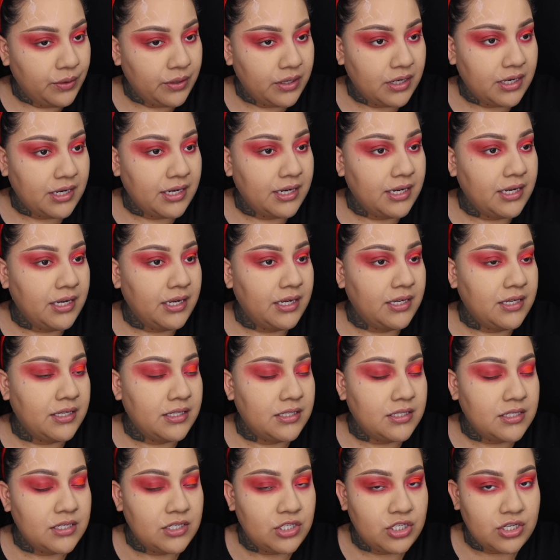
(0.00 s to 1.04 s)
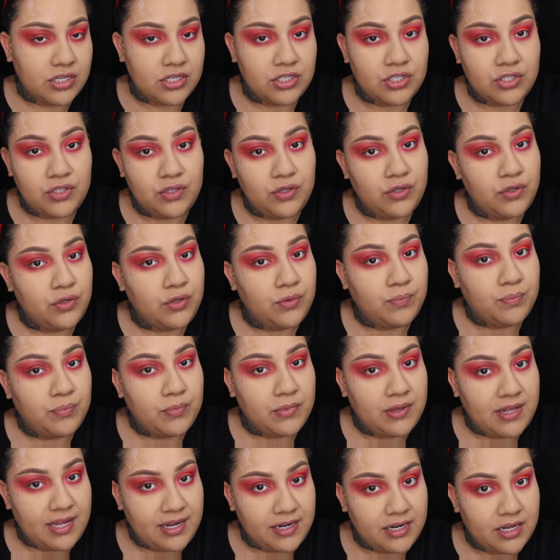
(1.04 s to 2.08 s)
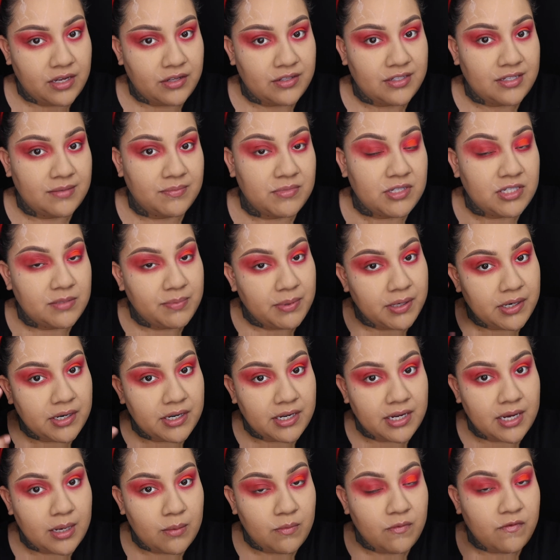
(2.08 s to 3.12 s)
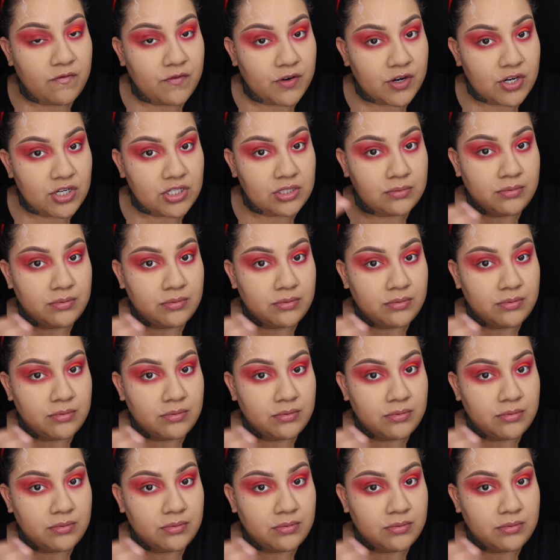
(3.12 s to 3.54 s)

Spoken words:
I suggest you lay down some spirit gum first